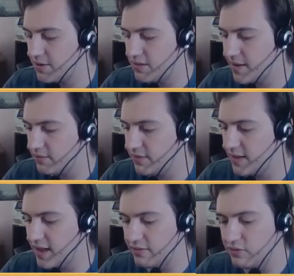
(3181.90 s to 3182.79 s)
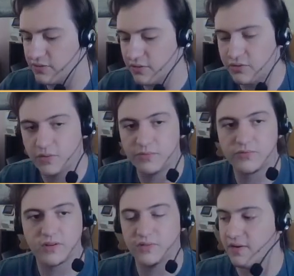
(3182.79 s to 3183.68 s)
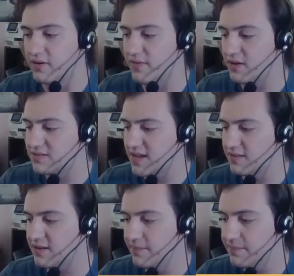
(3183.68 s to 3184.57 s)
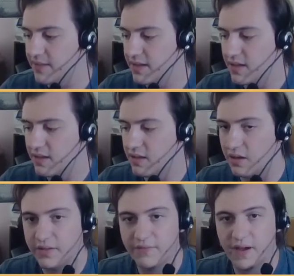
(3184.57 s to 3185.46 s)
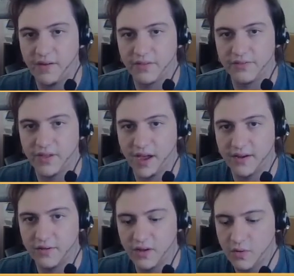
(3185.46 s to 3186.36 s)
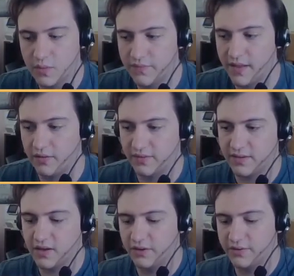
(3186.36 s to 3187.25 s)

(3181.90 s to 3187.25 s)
battlefield out and use those to obstruct the very, very centre. On the far other side, we've then obviously got